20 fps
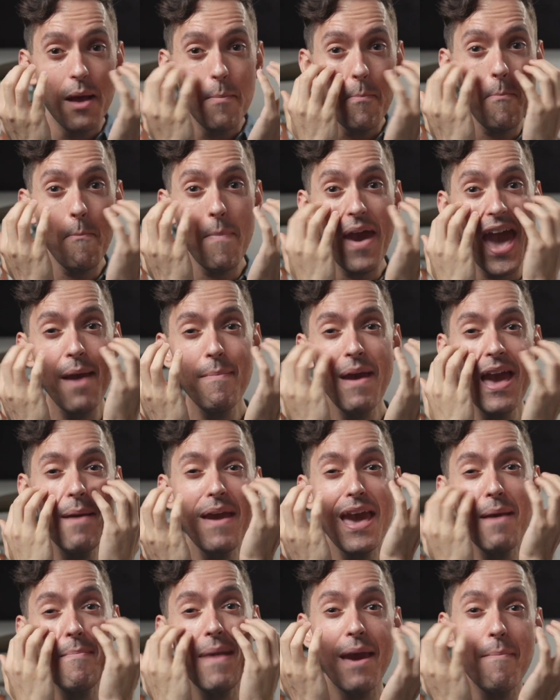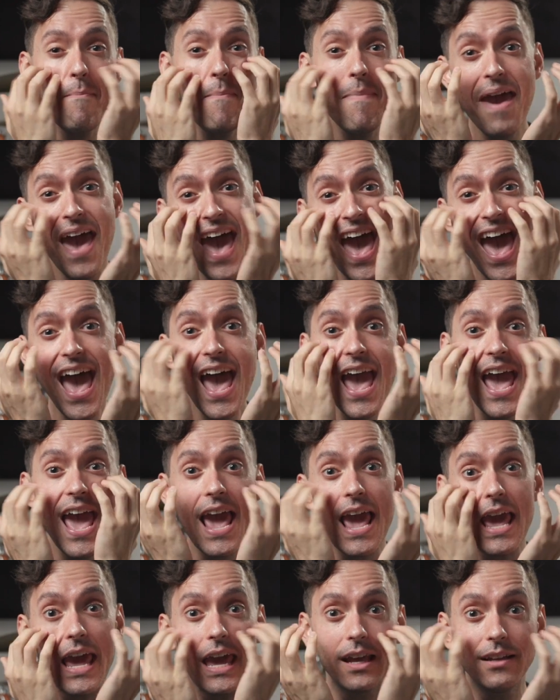Me, me, me, me,
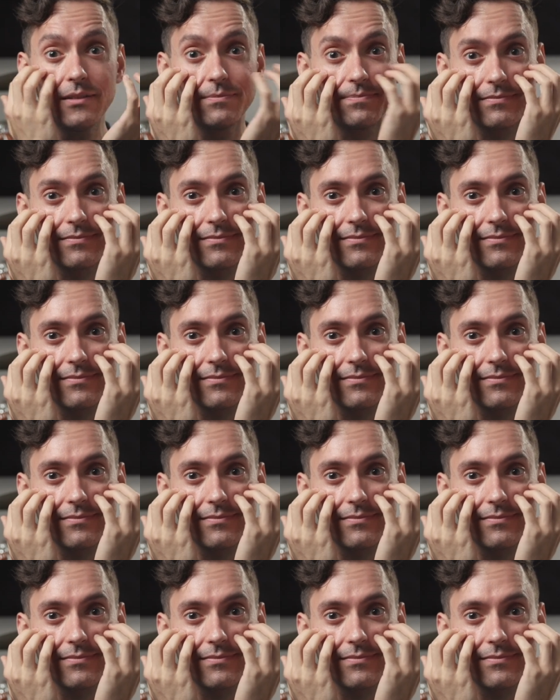me.